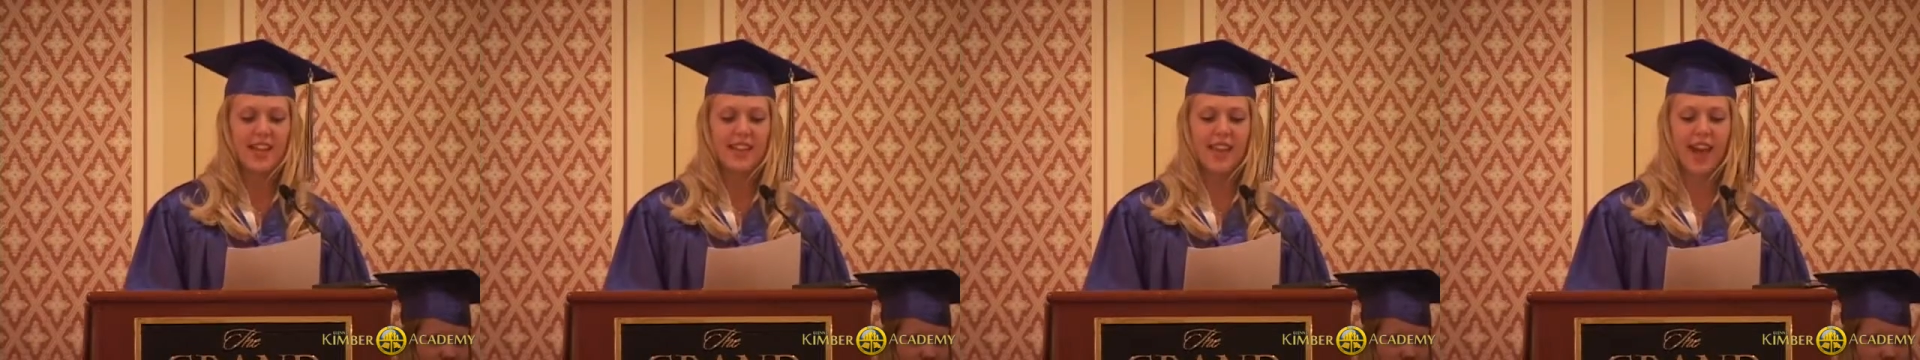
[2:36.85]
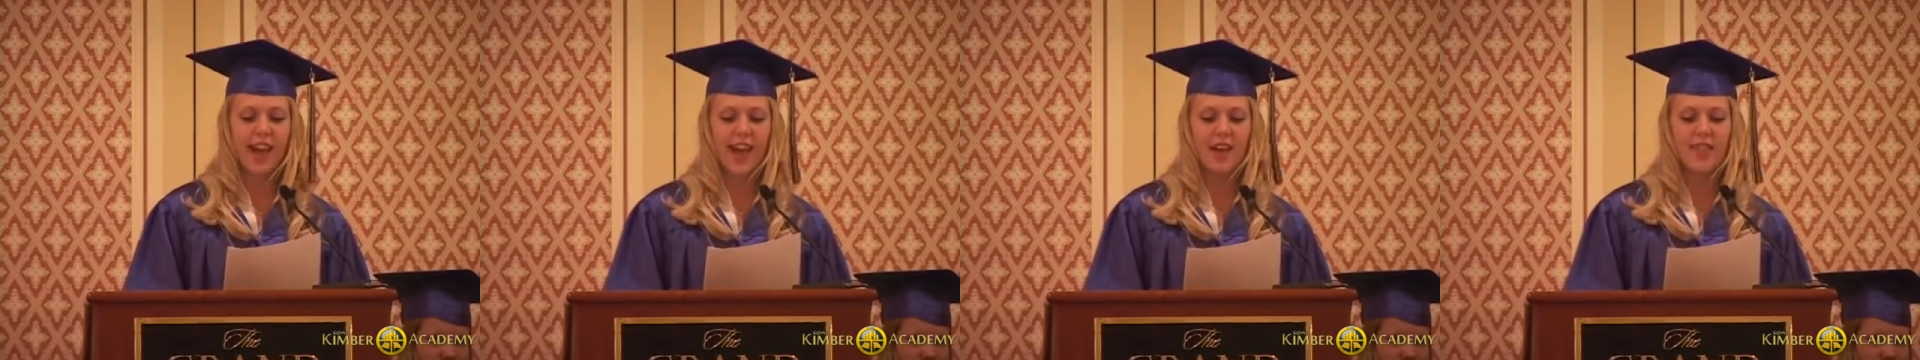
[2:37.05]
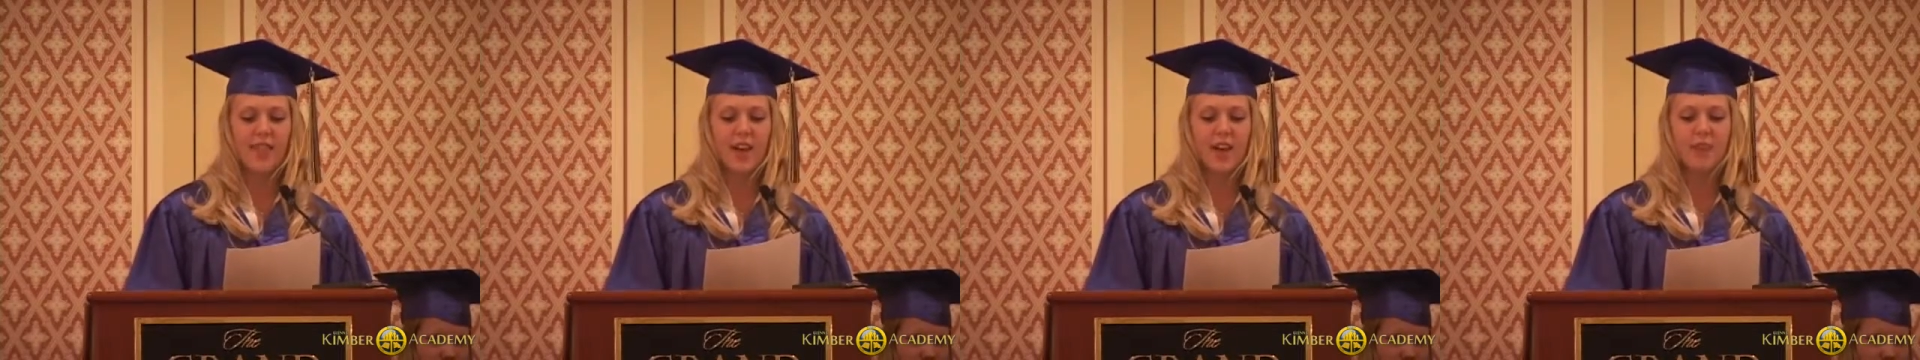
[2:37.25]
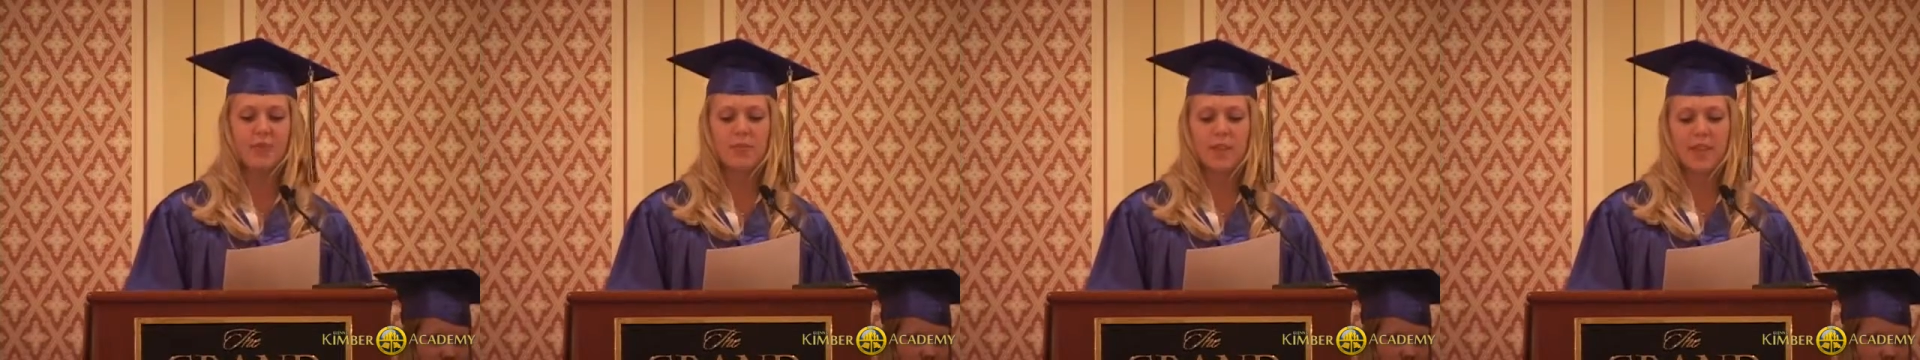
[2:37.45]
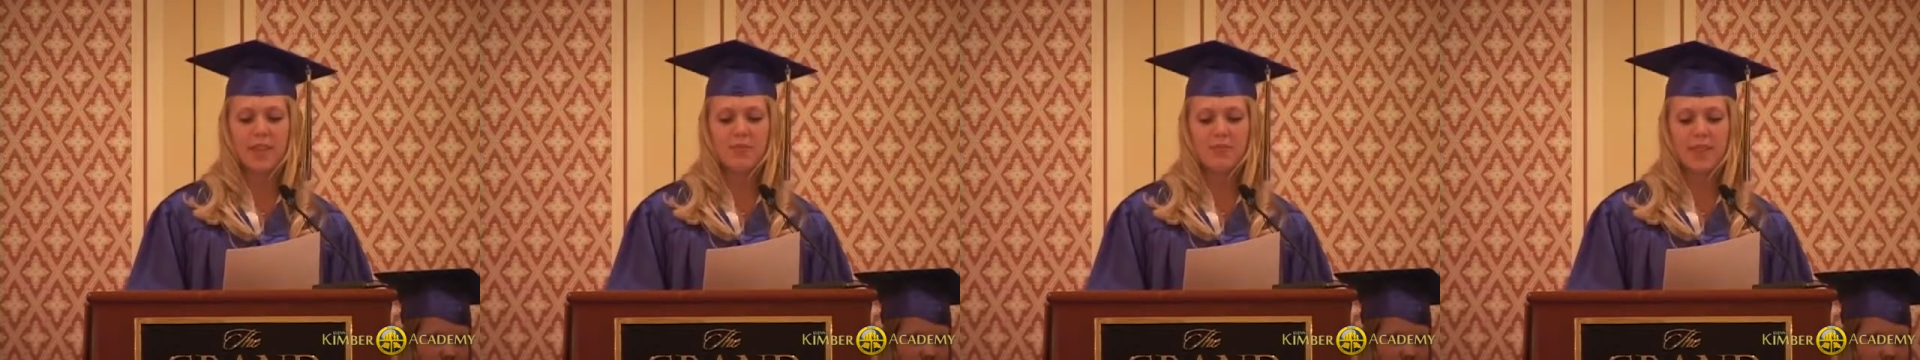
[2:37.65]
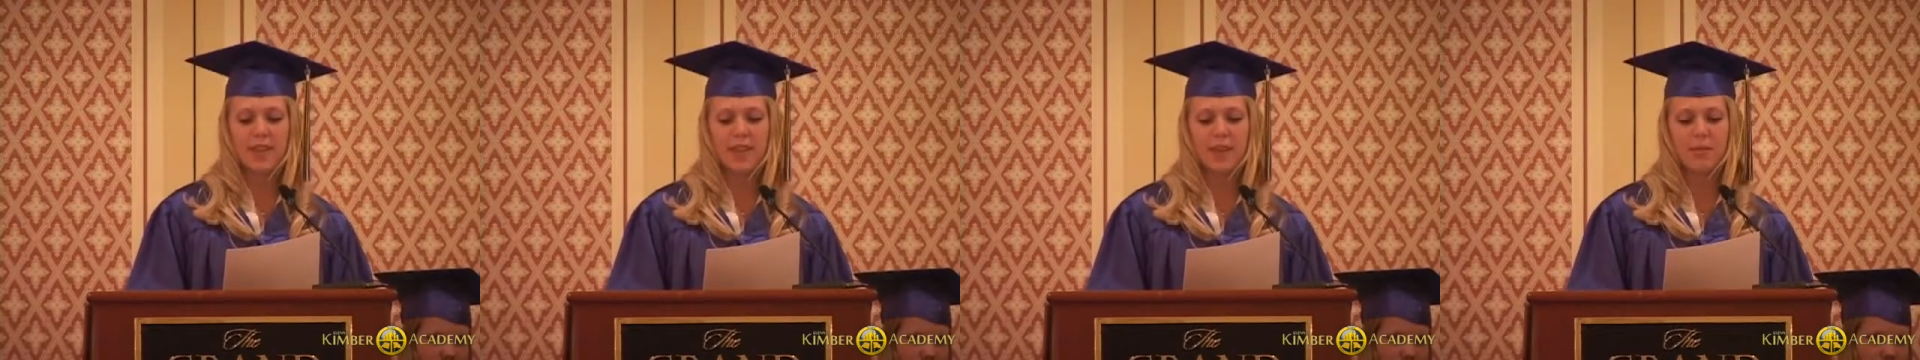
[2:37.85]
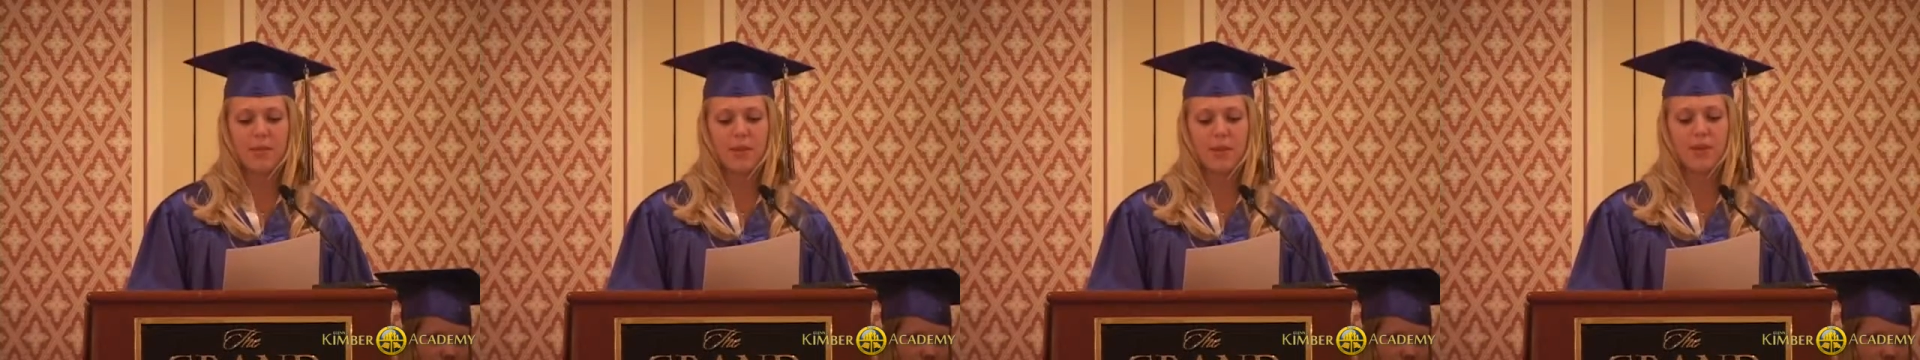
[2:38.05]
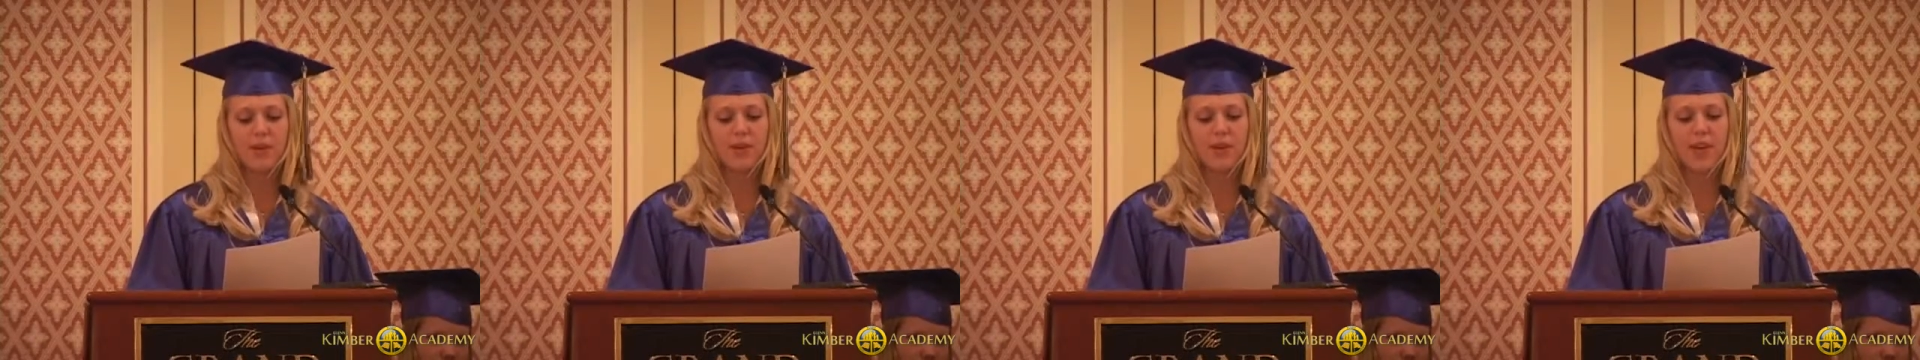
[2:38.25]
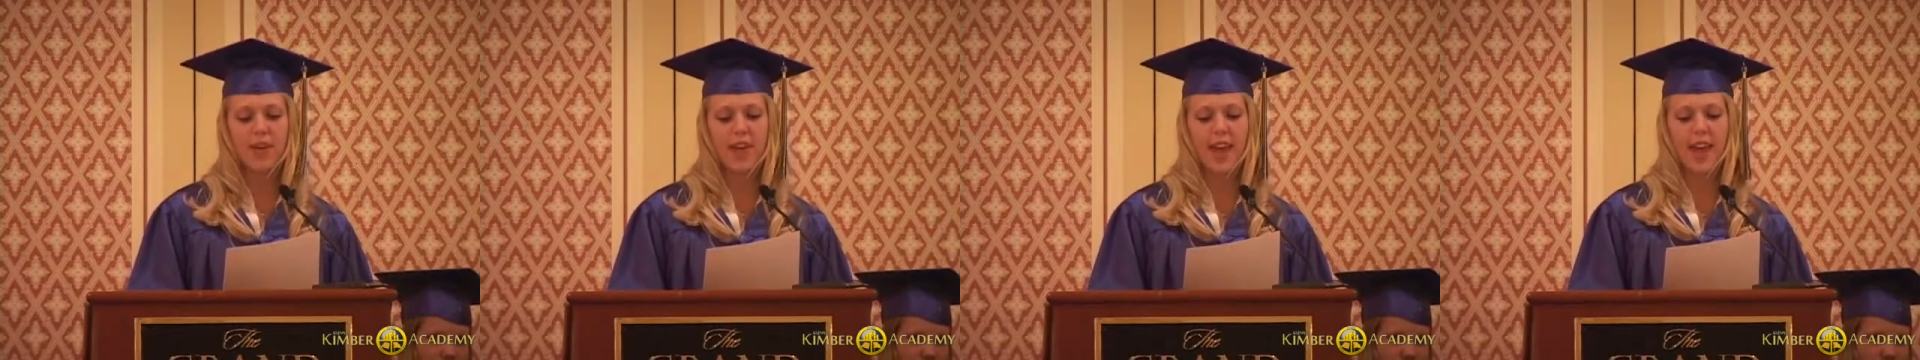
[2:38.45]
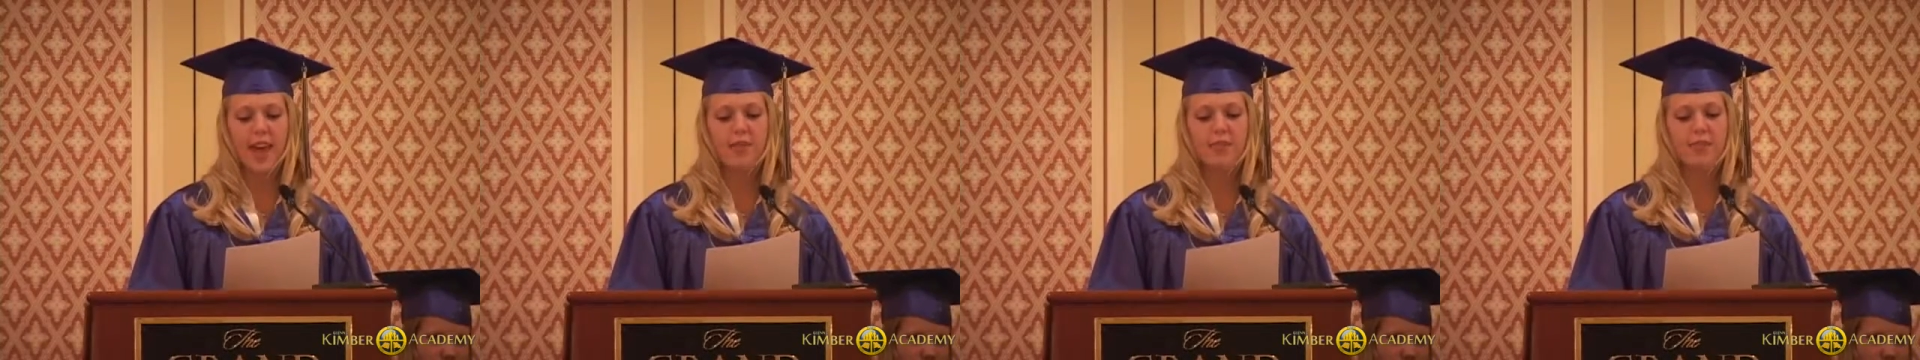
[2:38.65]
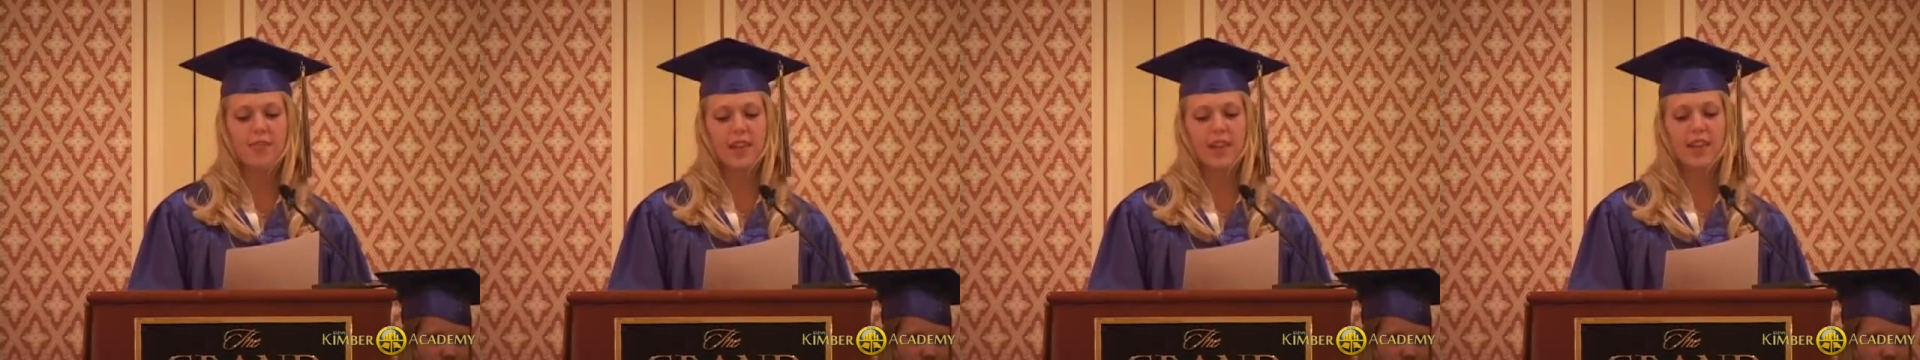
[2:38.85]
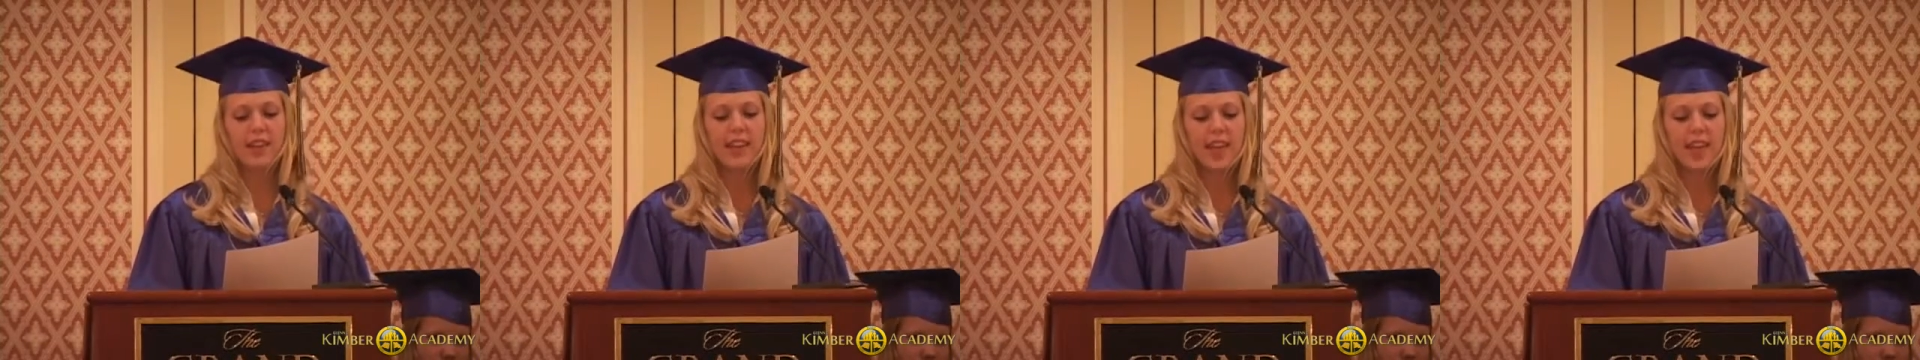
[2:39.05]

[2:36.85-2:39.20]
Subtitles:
that have helped me in becoming who I am